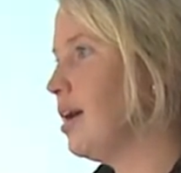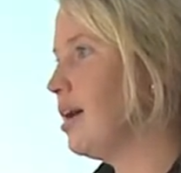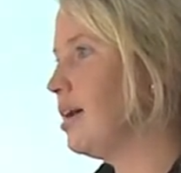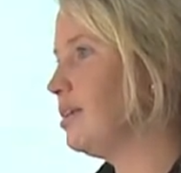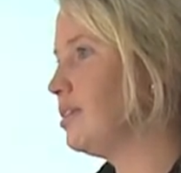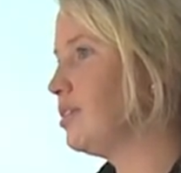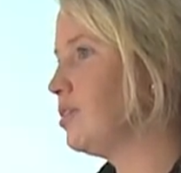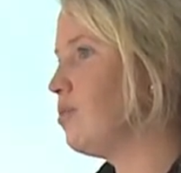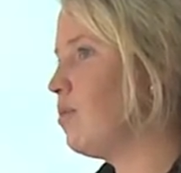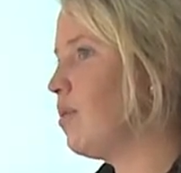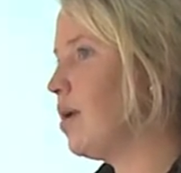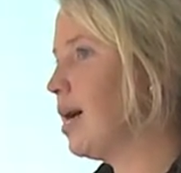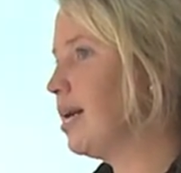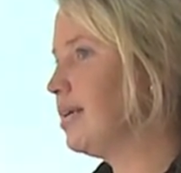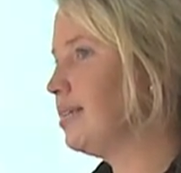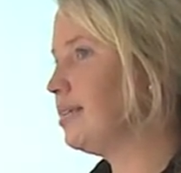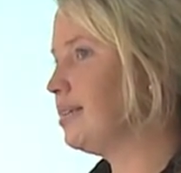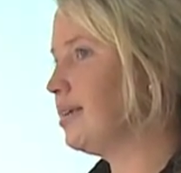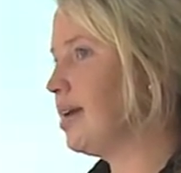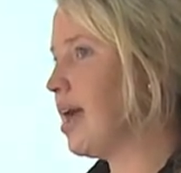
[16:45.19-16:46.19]
it's
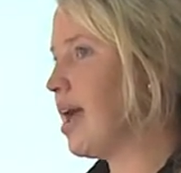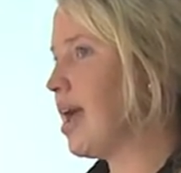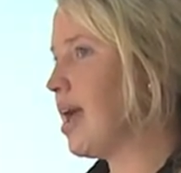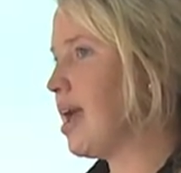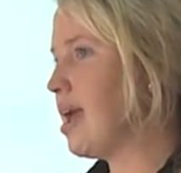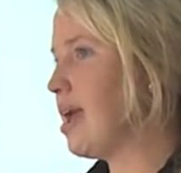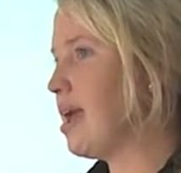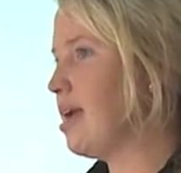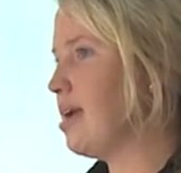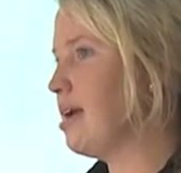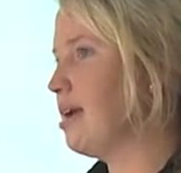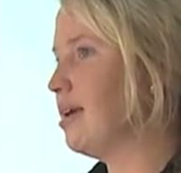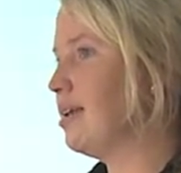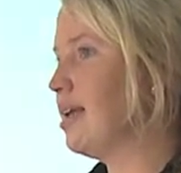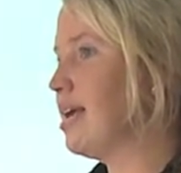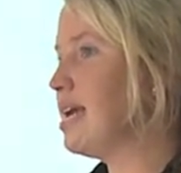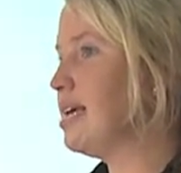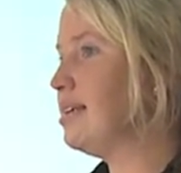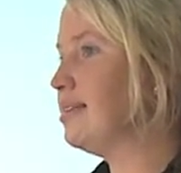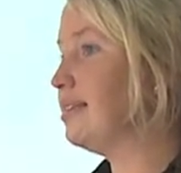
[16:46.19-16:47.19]
quite
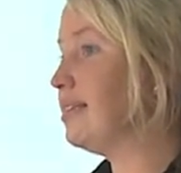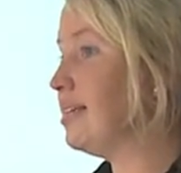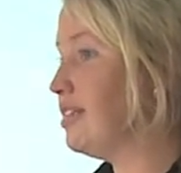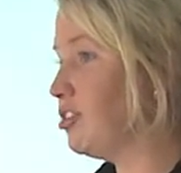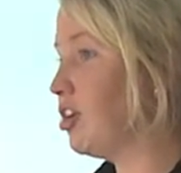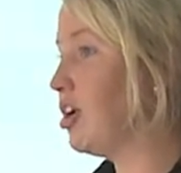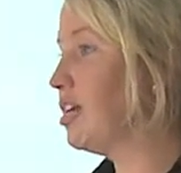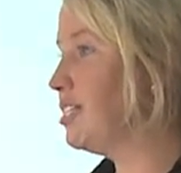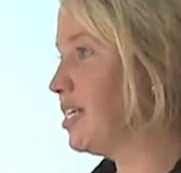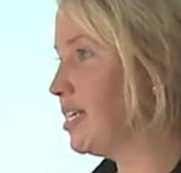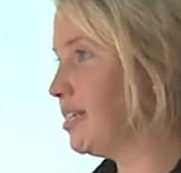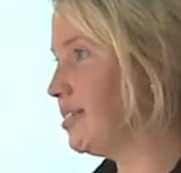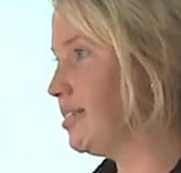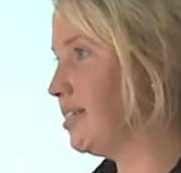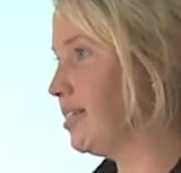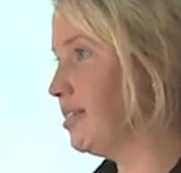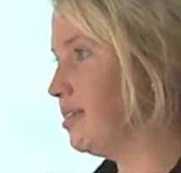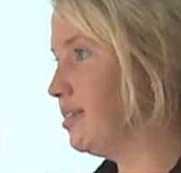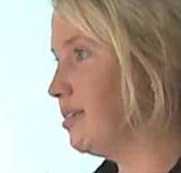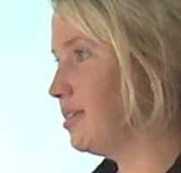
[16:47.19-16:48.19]
an easily
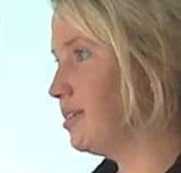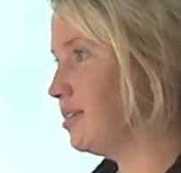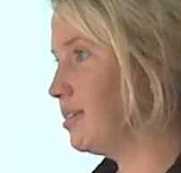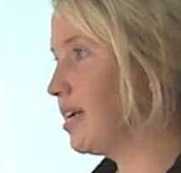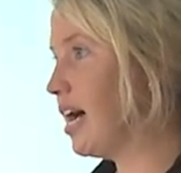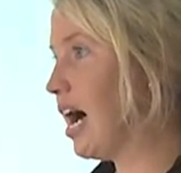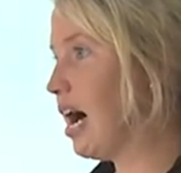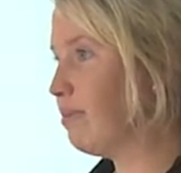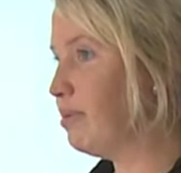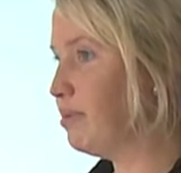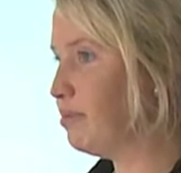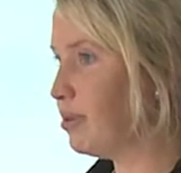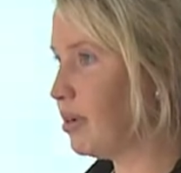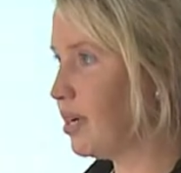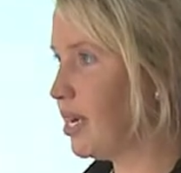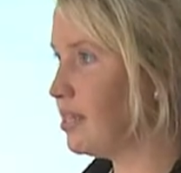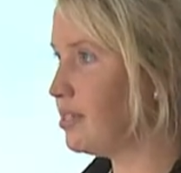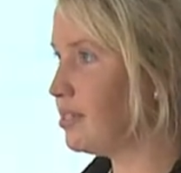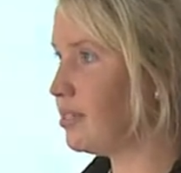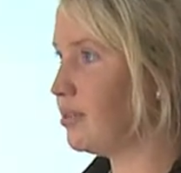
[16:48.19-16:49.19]
digested carbon product,